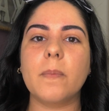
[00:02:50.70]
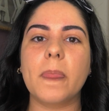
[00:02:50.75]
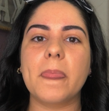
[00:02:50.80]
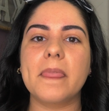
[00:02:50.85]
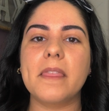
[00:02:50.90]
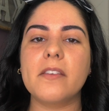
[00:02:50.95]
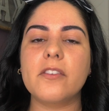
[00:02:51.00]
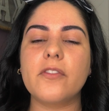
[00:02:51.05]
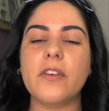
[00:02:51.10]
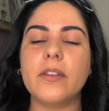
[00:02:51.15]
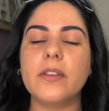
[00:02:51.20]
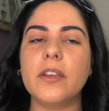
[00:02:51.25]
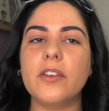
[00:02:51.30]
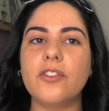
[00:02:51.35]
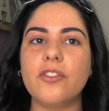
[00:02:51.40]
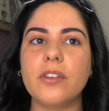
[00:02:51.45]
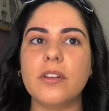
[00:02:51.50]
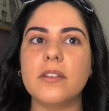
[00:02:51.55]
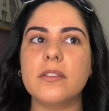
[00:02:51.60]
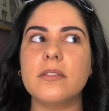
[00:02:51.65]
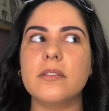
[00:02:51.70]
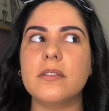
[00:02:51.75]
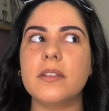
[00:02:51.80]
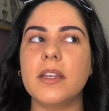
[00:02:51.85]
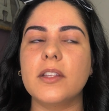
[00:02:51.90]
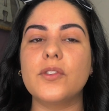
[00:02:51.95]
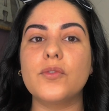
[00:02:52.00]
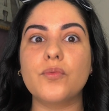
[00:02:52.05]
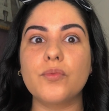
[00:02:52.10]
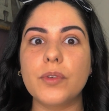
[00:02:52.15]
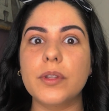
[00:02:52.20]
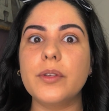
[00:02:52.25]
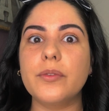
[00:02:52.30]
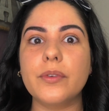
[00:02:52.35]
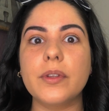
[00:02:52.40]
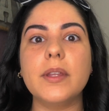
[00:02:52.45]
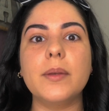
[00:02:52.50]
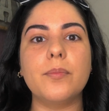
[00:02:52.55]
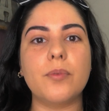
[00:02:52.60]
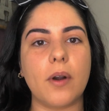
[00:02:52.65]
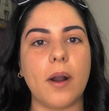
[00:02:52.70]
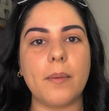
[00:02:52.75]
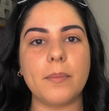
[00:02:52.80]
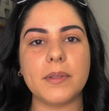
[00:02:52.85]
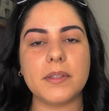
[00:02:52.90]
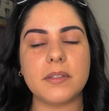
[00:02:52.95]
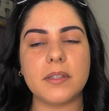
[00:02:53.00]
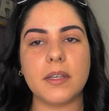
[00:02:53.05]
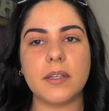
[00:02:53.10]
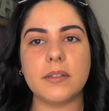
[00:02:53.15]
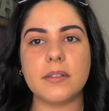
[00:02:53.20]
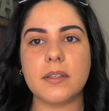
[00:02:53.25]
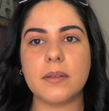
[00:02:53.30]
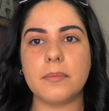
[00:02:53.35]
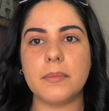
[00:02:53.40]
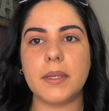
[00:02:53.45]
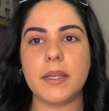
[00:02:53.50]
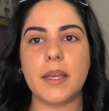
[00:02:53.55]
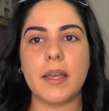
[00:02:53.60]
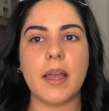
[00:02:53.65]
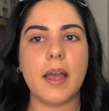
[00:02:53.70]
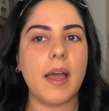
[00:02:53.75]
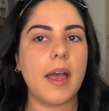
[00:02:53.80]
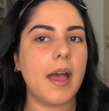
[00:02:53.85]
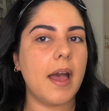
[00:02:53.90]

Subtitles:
This foundation it's really, really promising to me.